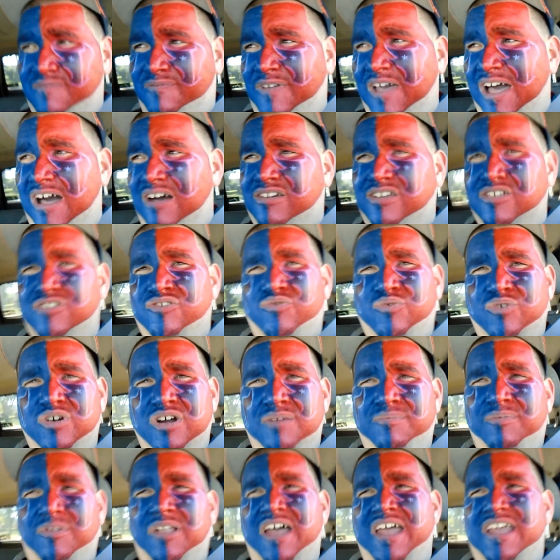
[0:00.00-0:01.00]
the Falcons were
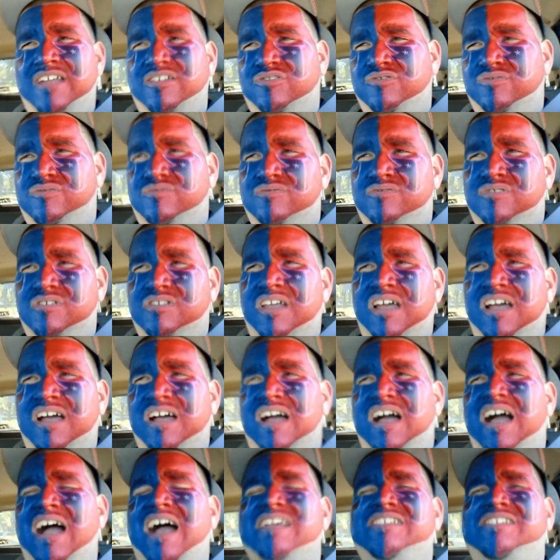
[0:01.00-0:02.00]
up like
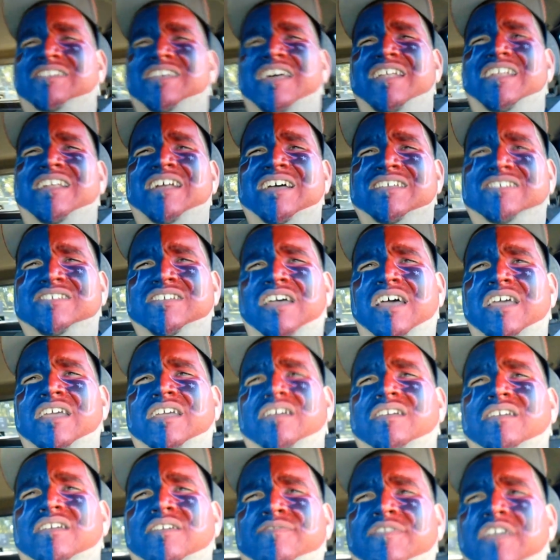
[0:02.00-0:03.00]
I, I said it. I was like,
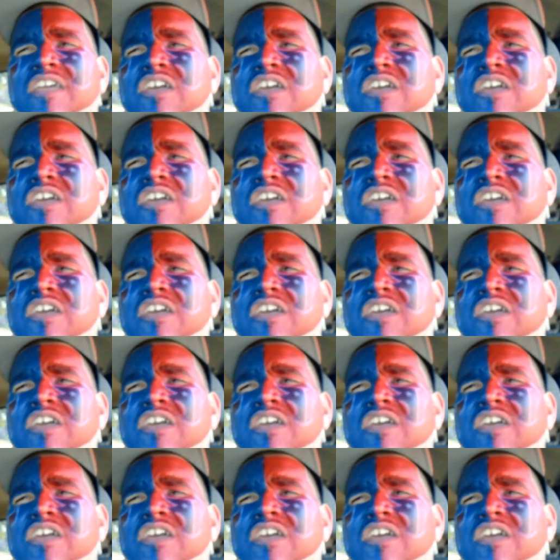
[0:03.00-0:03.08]
if